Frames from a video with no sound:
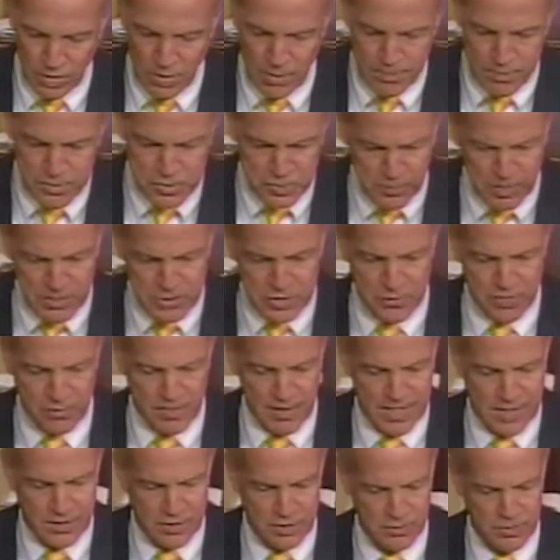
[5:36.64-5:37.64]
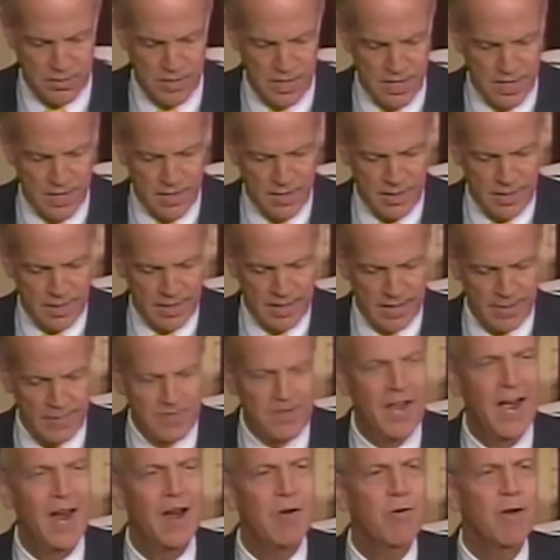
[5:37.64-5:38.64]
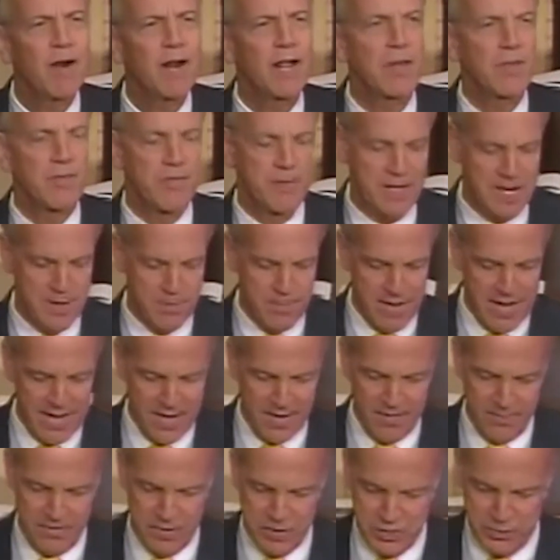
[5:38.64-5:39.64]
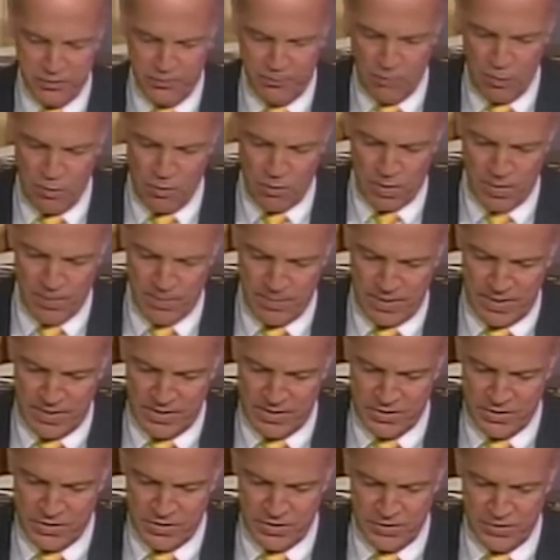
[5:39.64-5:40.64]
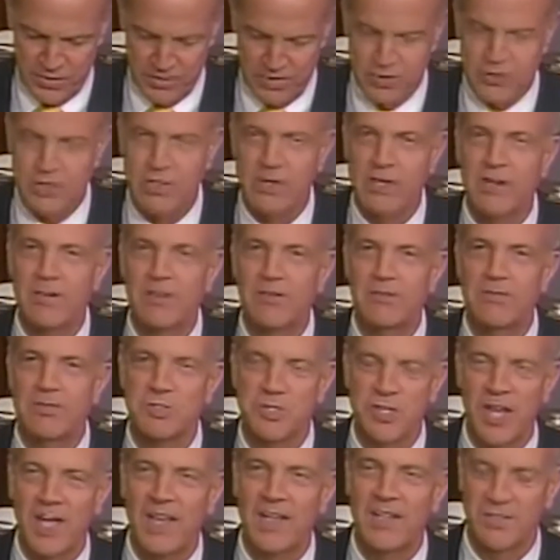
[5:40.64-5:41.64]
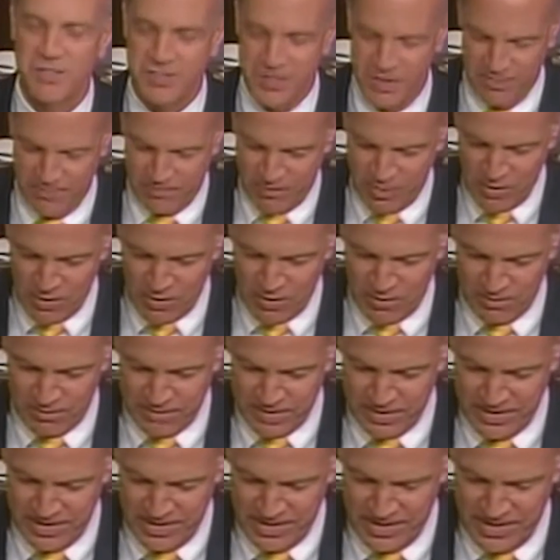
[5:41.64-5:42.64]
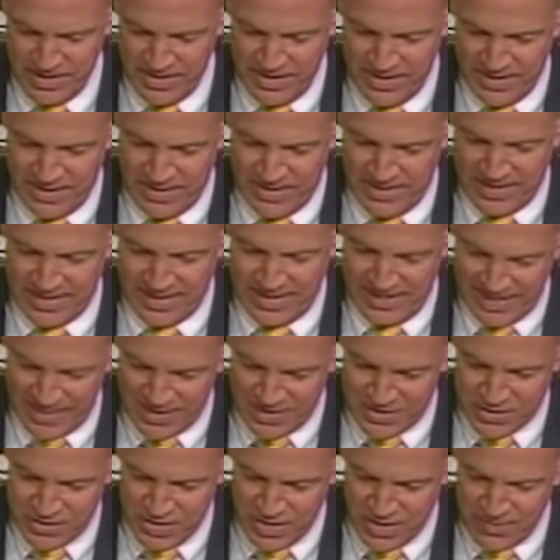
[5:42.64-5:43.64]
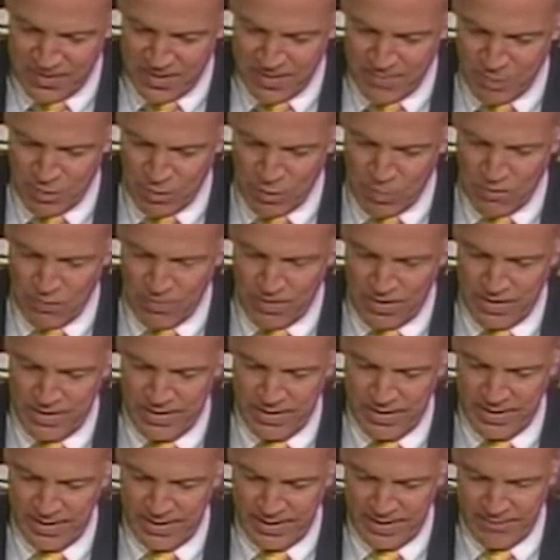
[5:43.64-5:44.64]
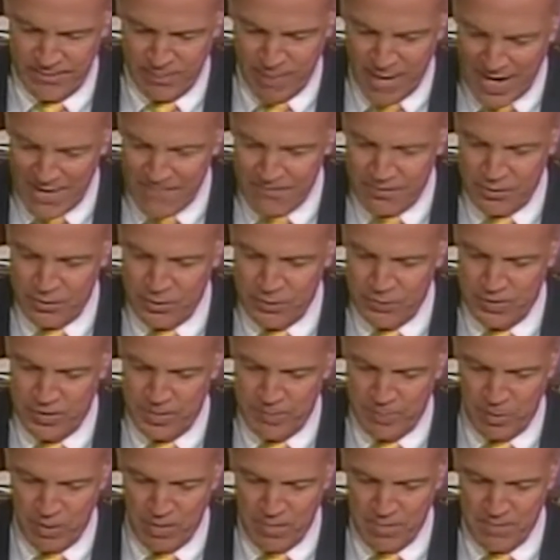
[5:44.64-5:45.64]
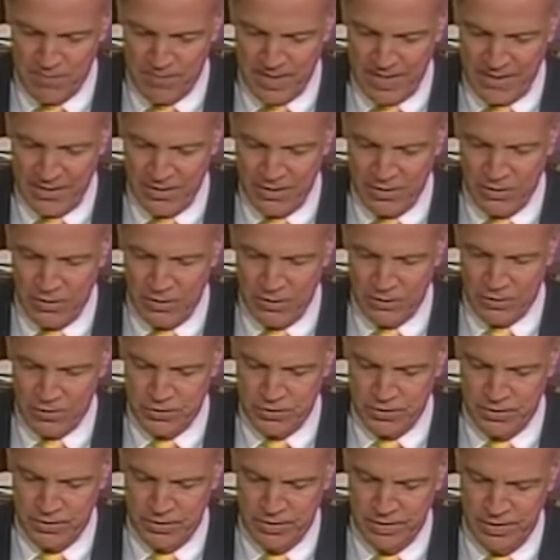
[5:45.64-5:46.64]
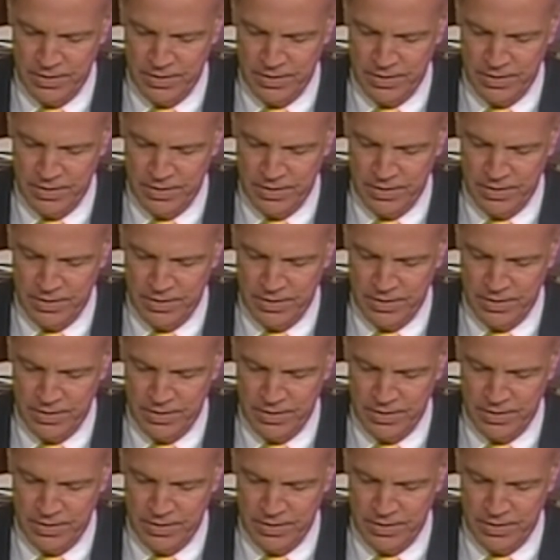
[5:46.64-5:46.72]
Mr. President, thank you. The ironic thing about this forum is that there's little science involved. It is nothing more than, in my view, the Department of Agriculture